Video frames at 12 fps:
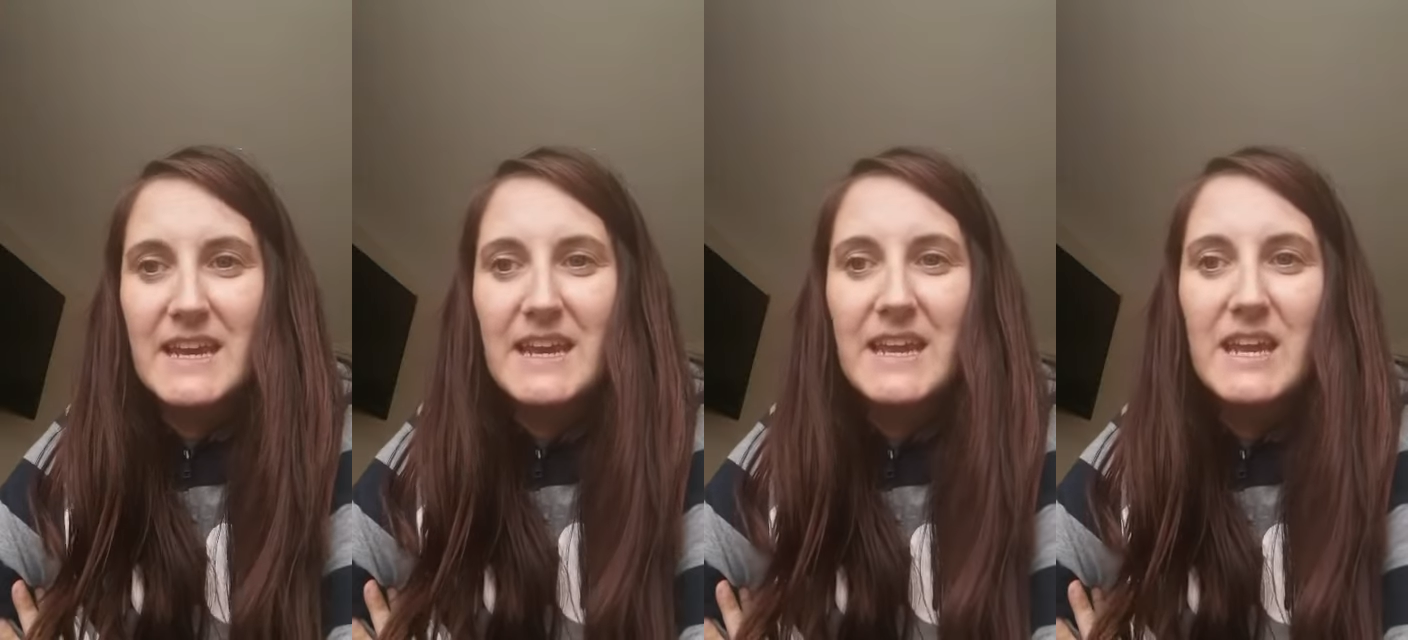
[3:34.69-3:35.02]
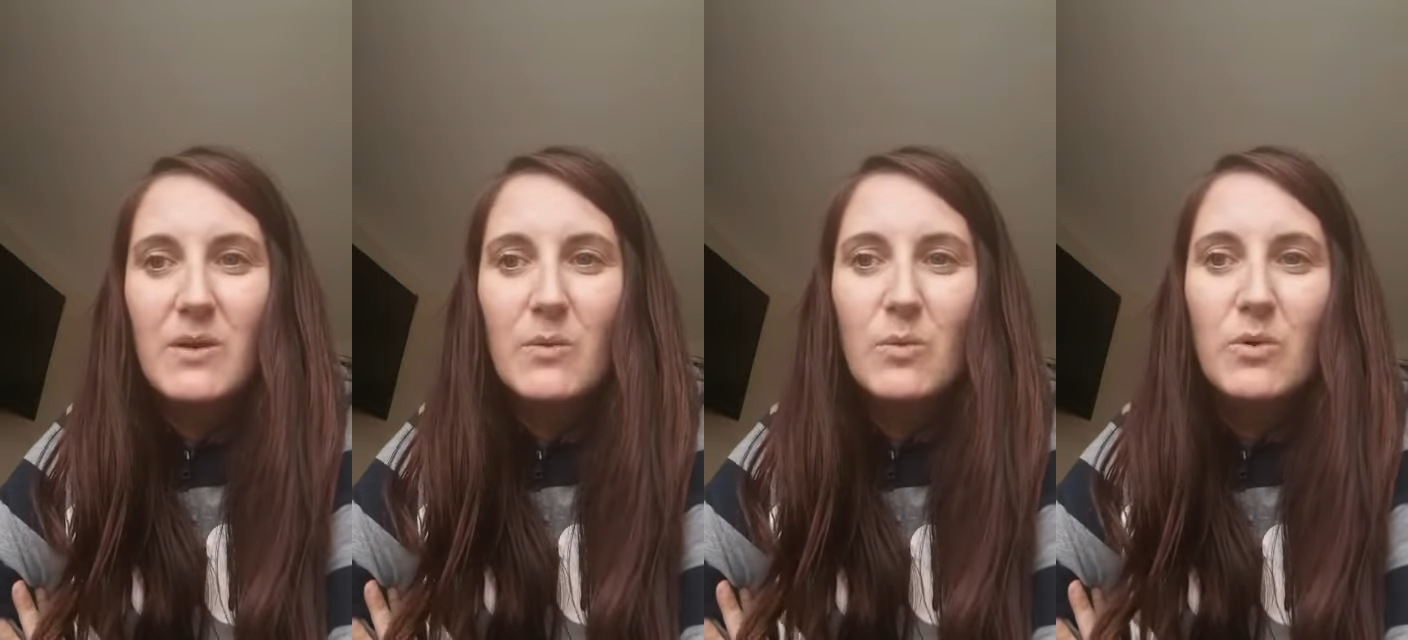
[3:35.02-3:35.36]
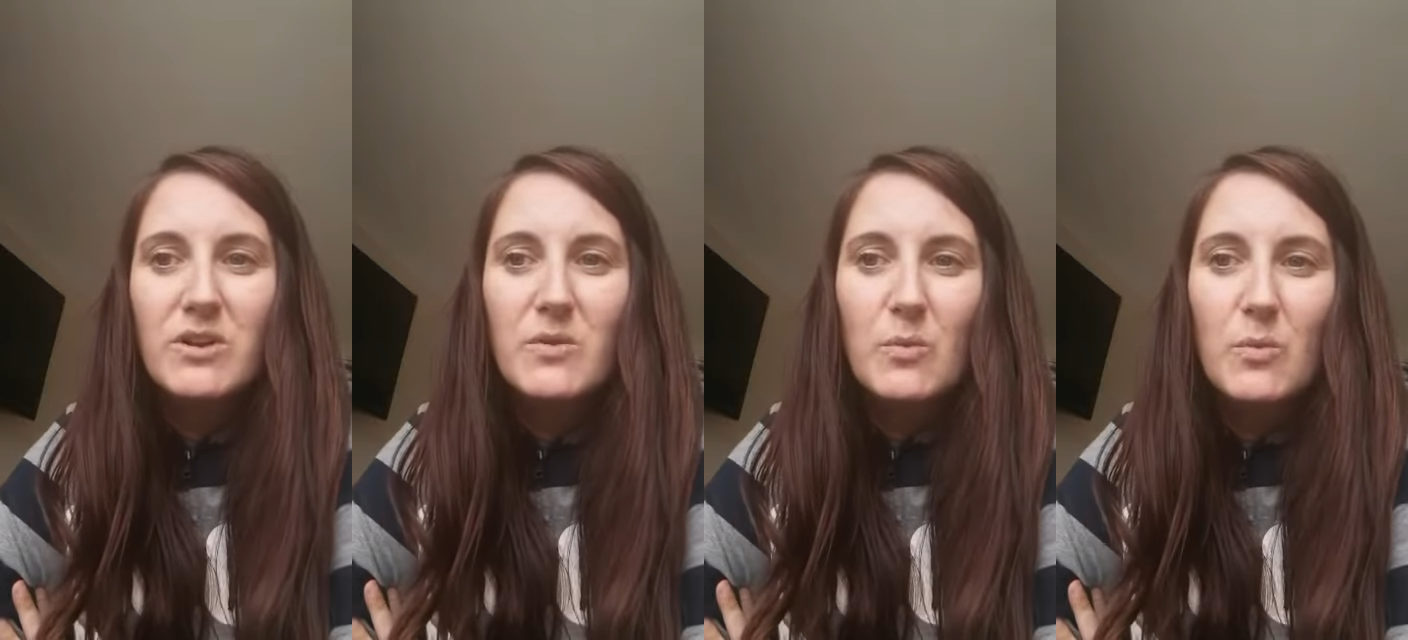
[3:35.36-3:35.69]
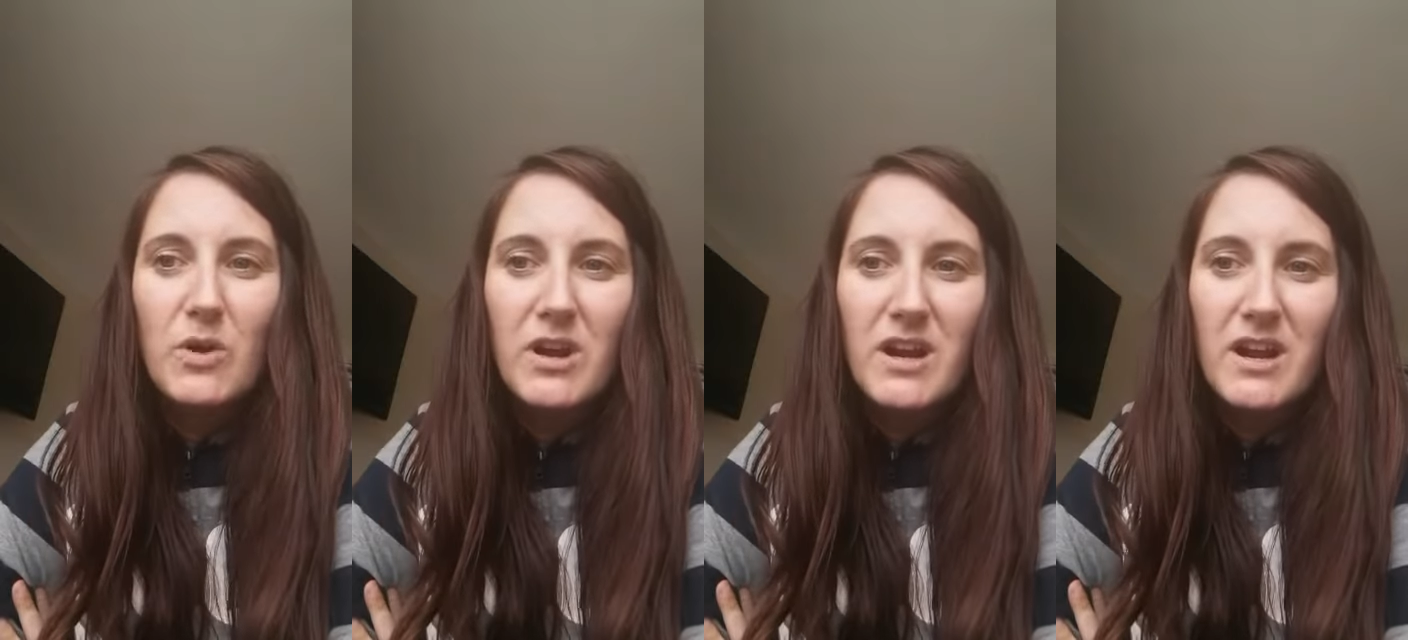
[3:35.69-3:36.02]
he would
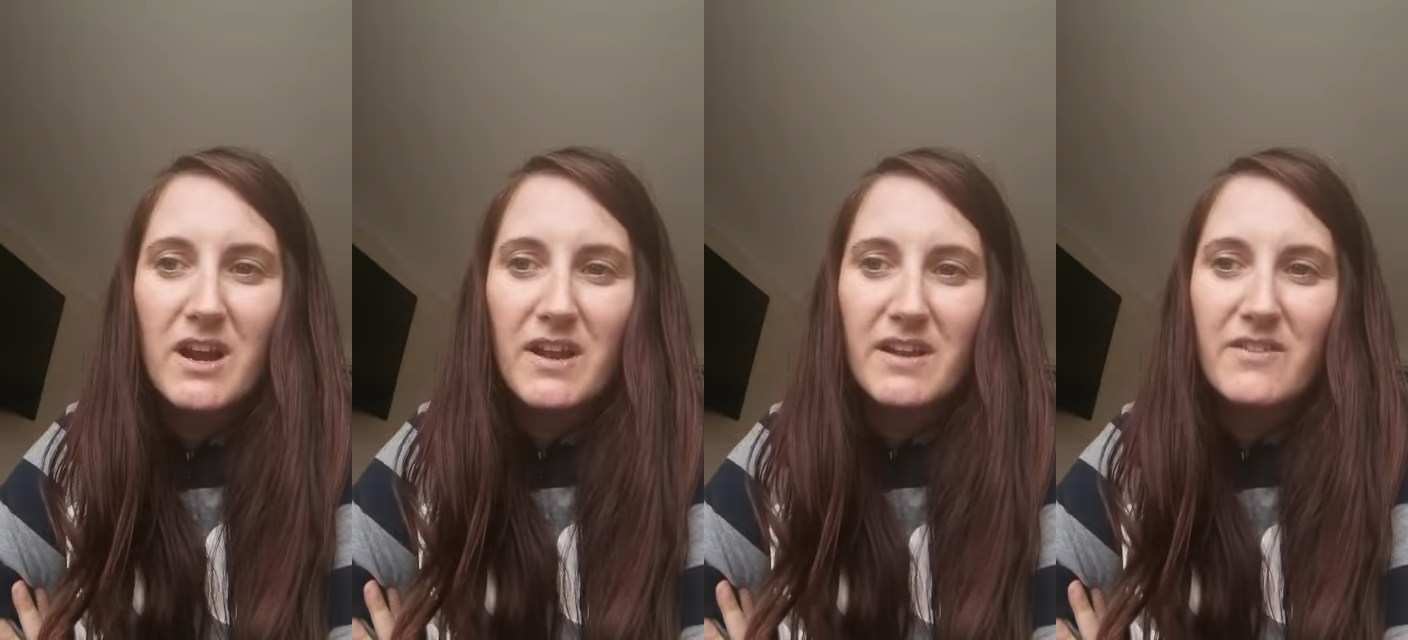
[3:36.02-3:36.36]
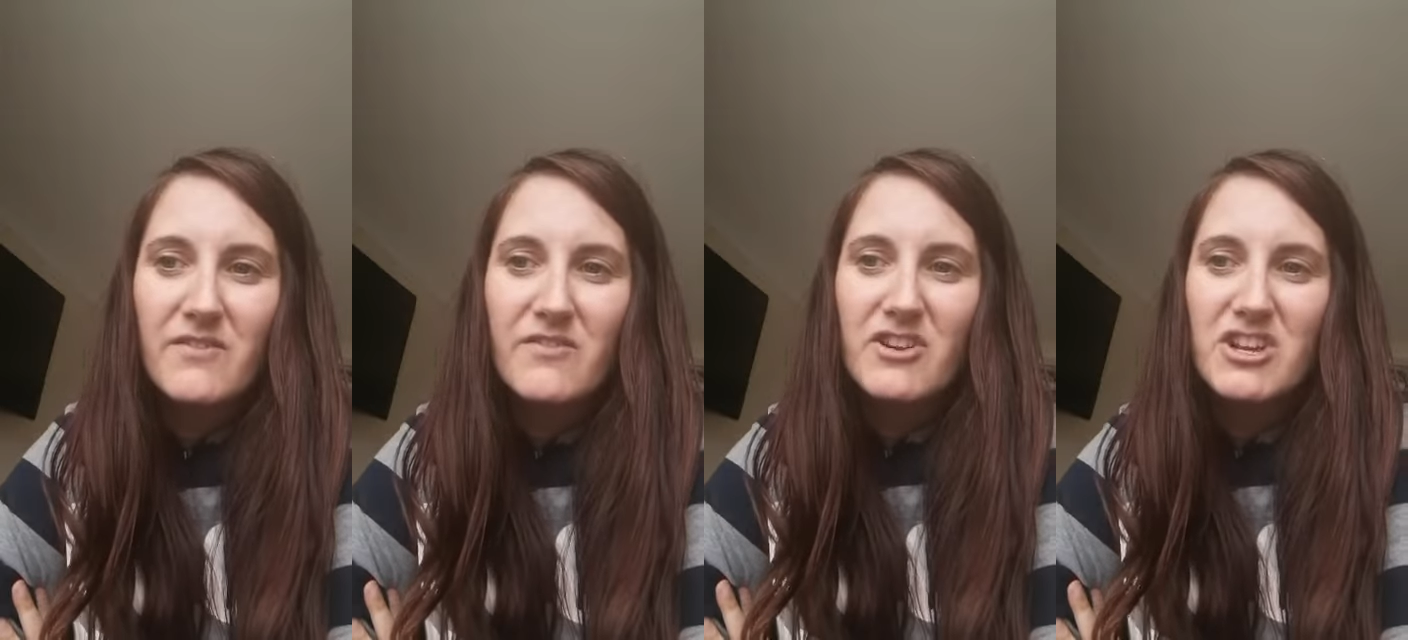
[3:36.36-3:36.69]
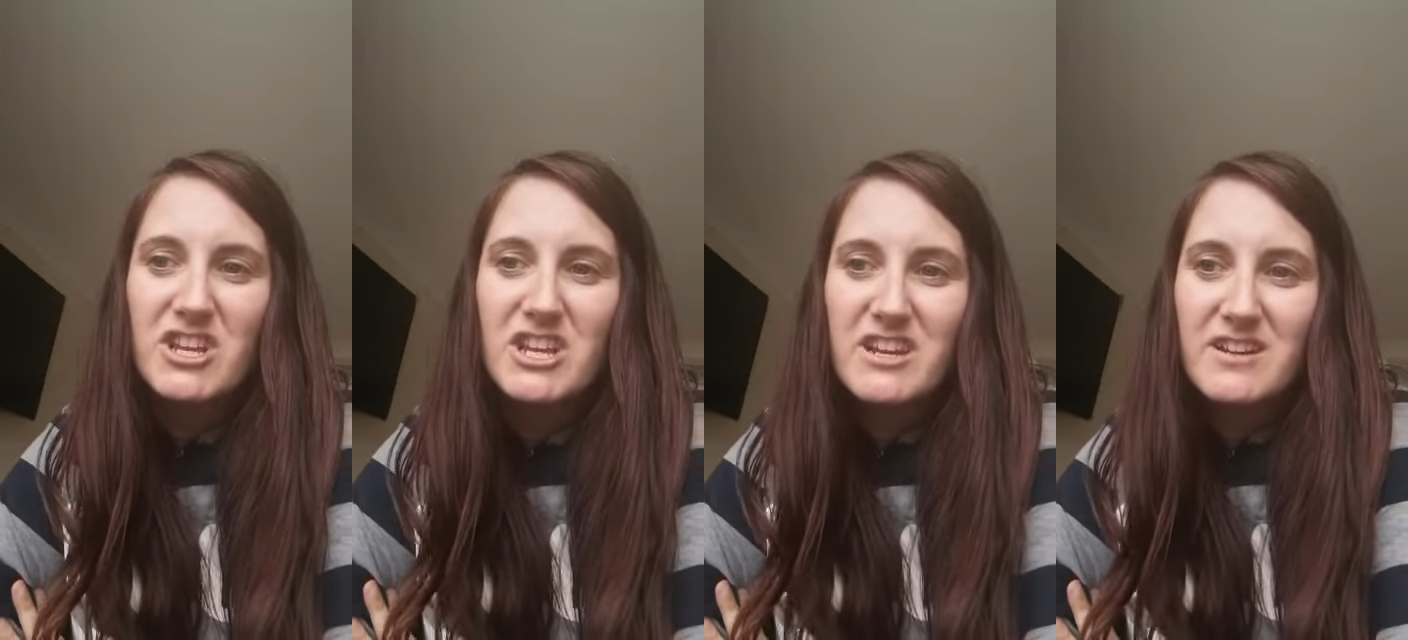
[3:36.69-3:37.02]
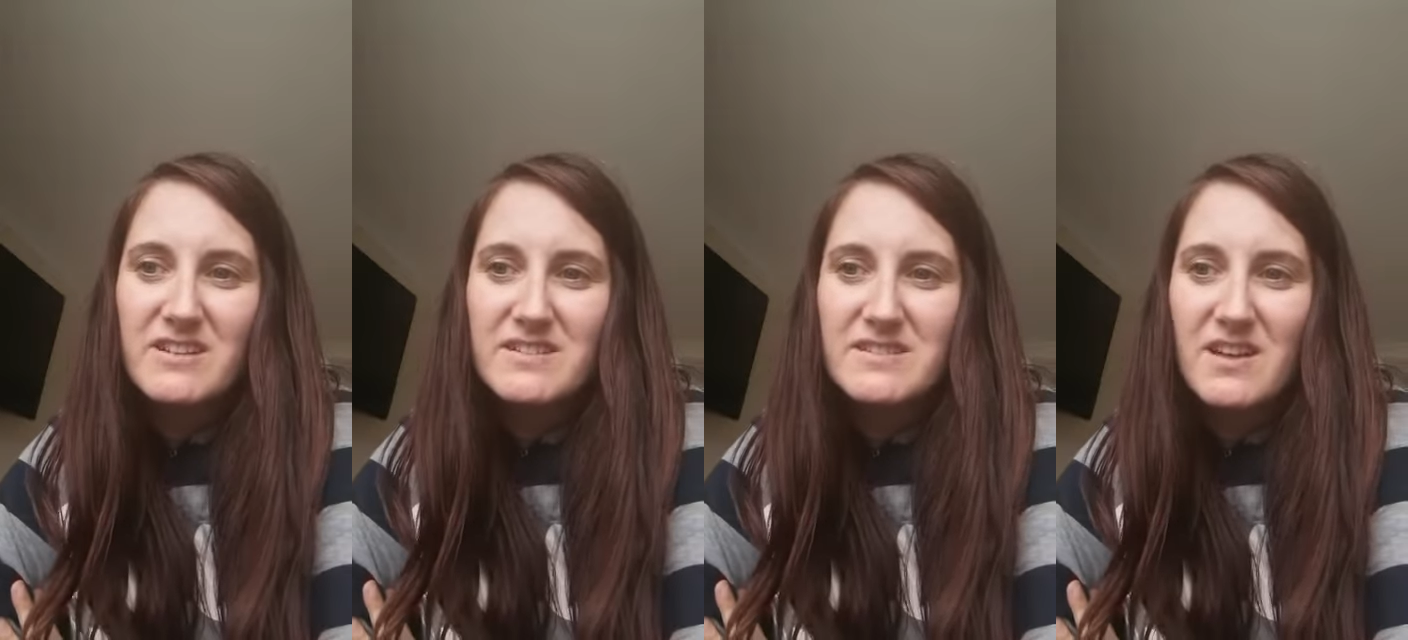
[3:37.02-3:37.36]
work on it for
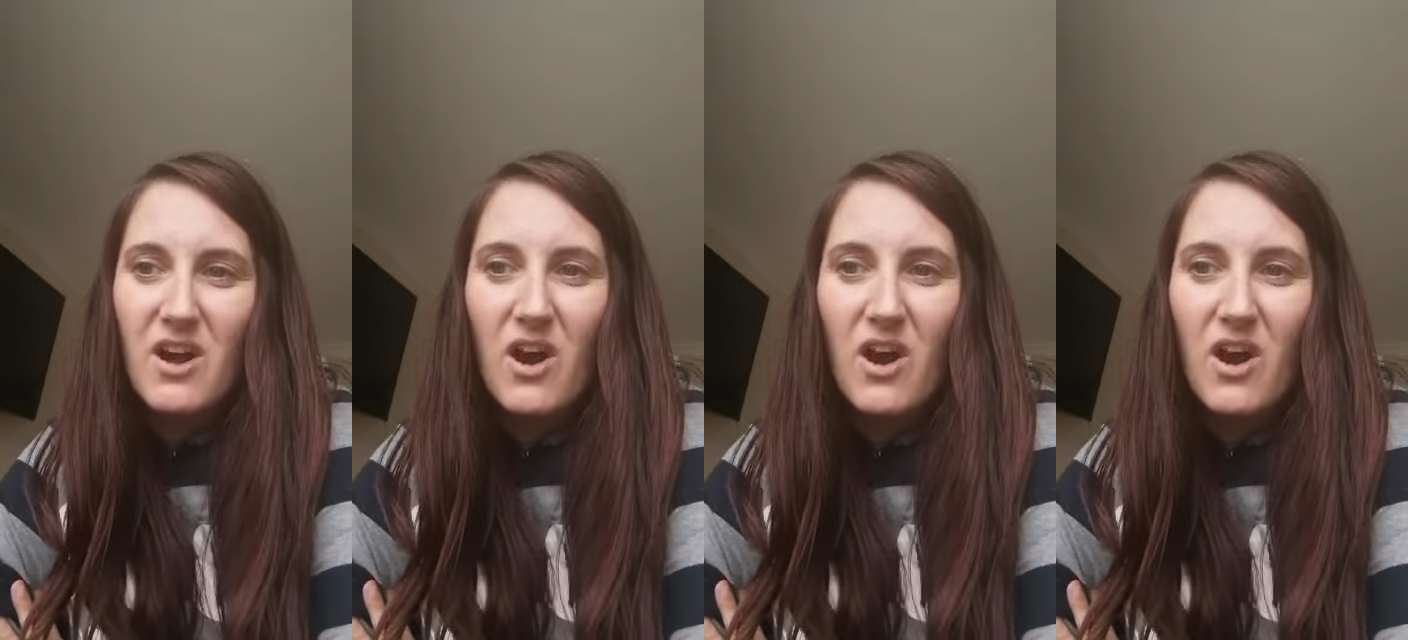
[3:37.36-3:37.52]
years,